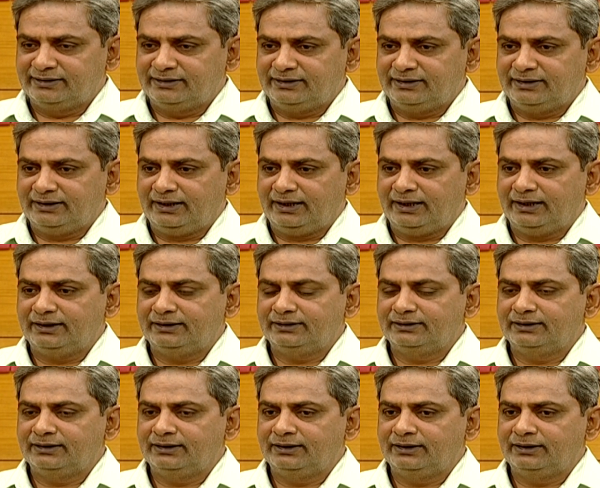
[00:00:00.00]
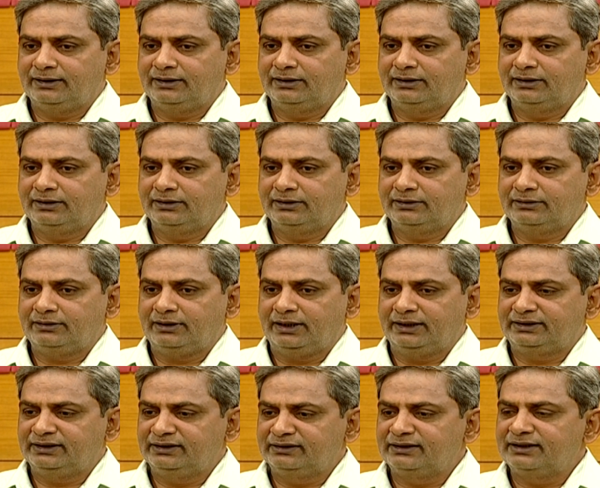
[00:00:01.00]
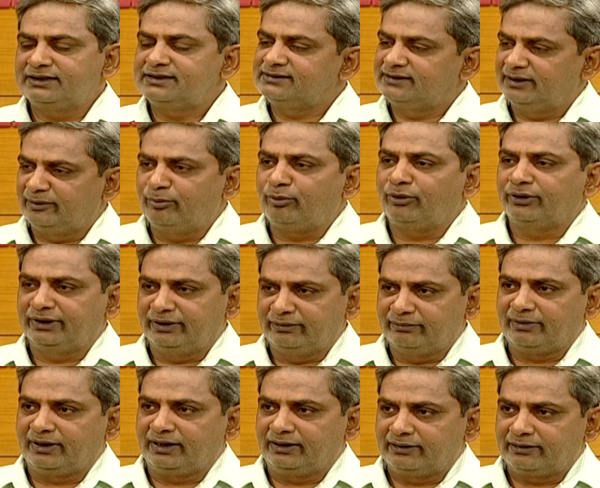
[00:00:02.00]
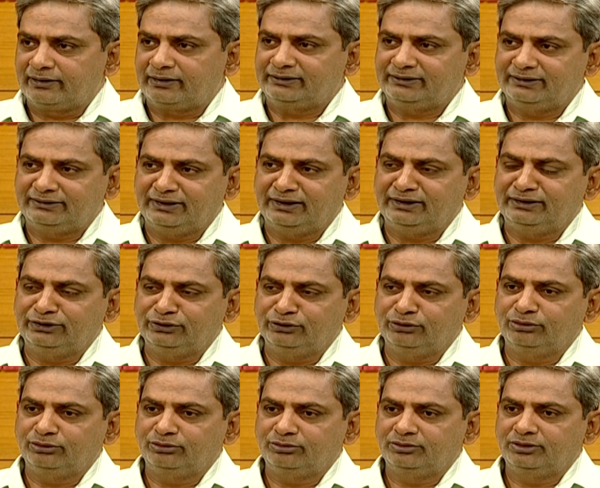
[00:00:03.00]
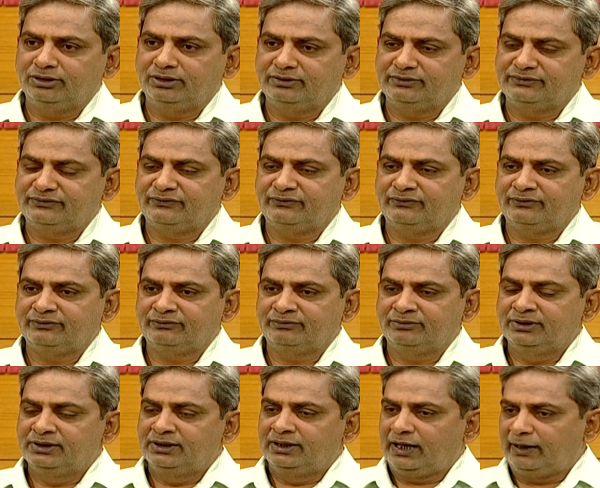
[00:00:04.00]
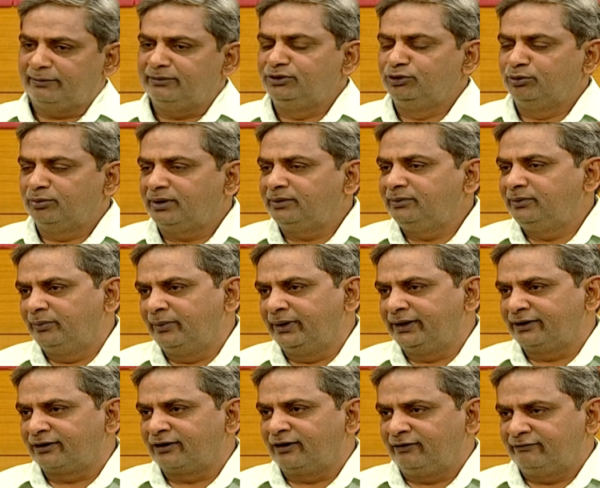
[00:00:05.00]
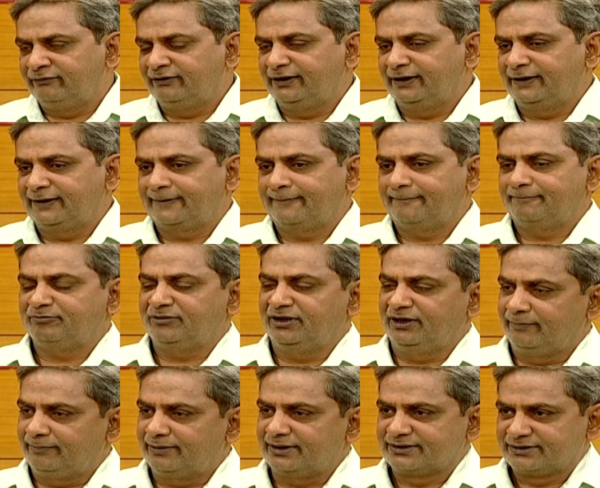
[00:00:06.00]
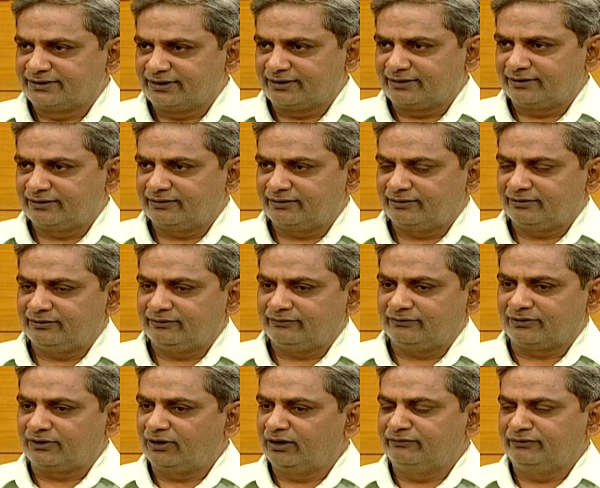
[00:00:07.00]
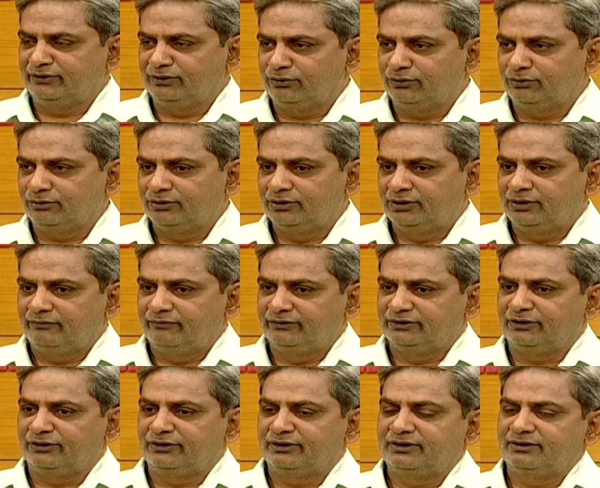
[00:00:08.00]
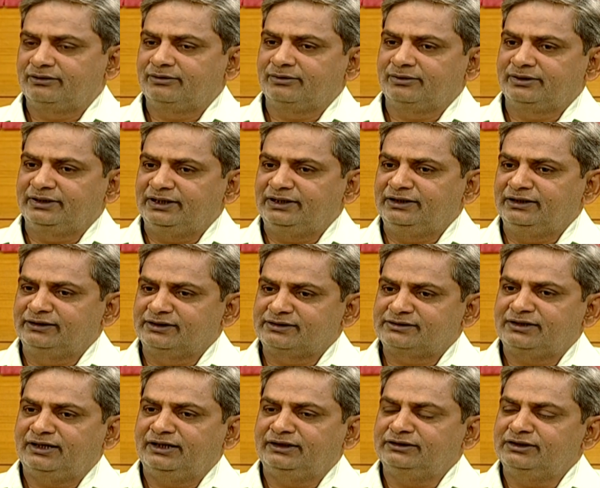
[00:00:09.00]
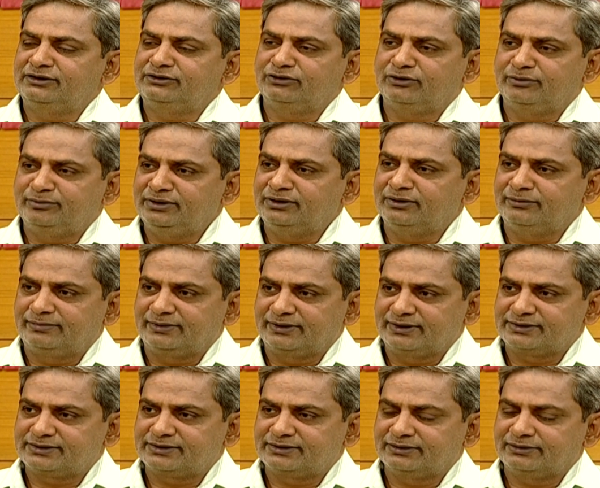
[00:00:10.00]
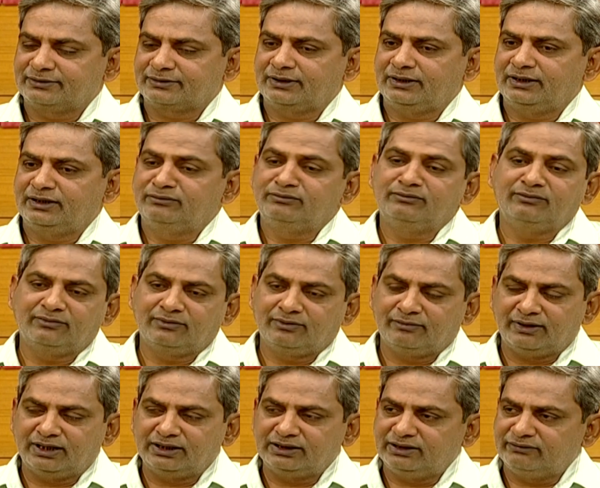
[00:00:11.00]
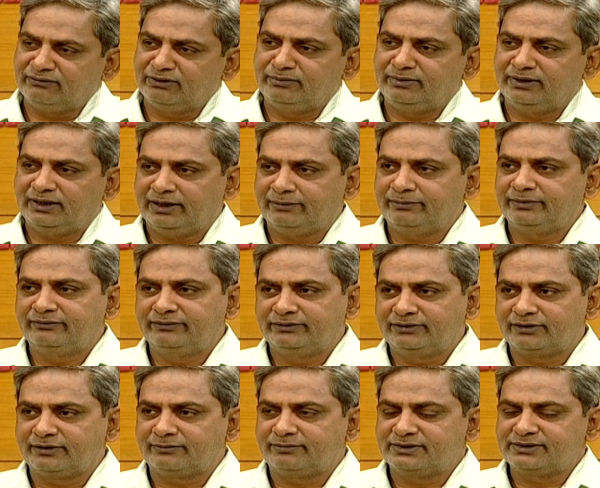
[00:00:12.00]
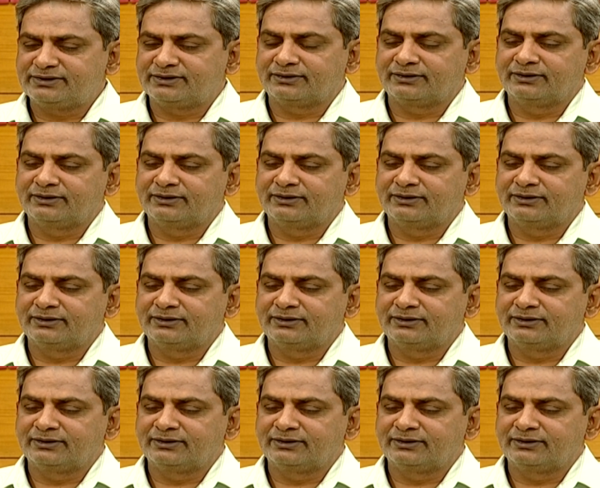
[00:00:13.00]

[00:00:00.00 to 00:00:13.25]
And I think that is the important part, rather than, you know, I mean, you might be better off under an oppressor, for all we know, without really understanding that you have been oppressed, okay, and might even be happy with your oppressor.